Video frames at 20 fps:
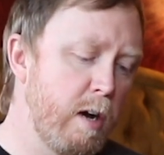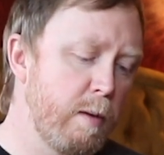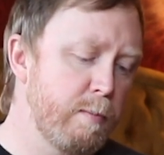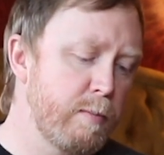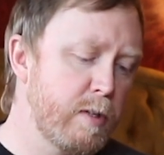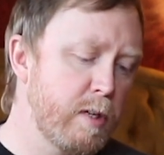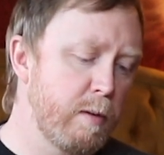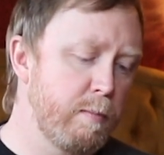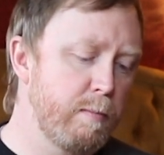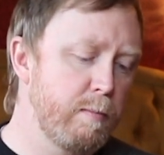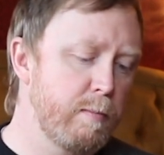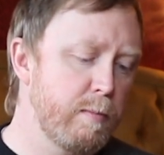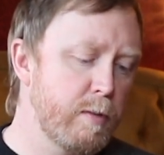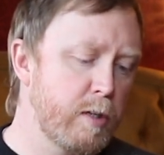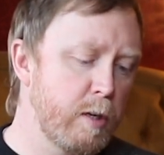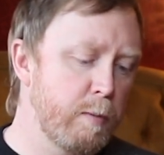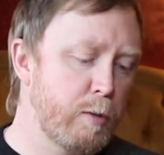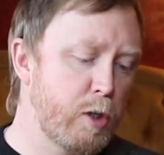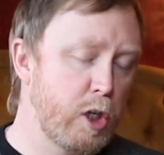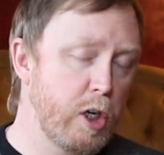
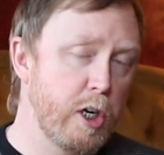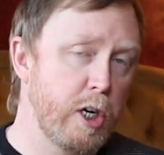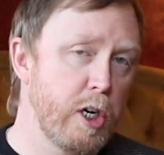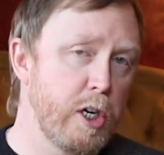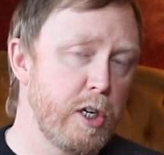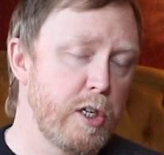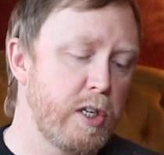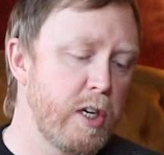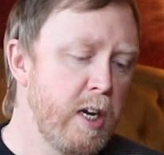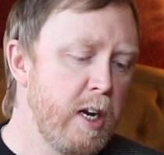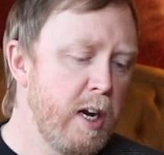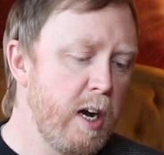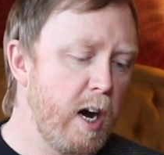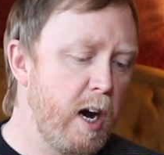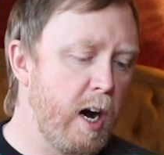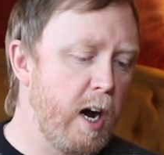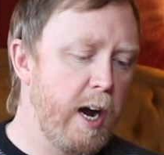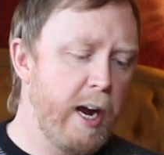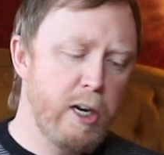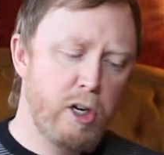some sugars
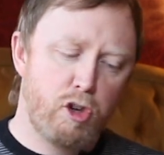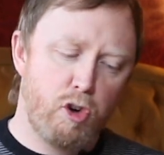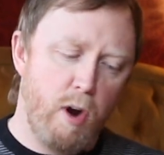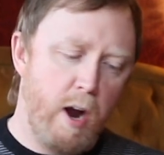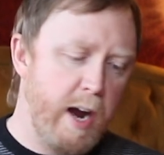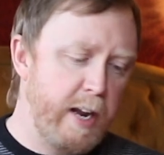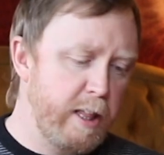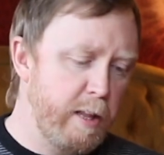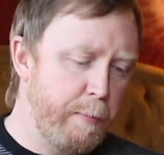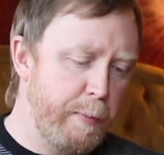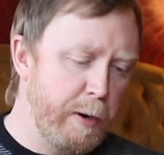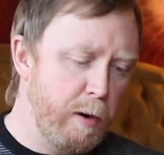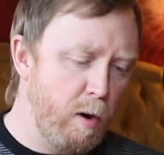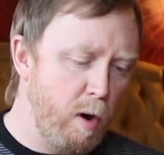and drying the beer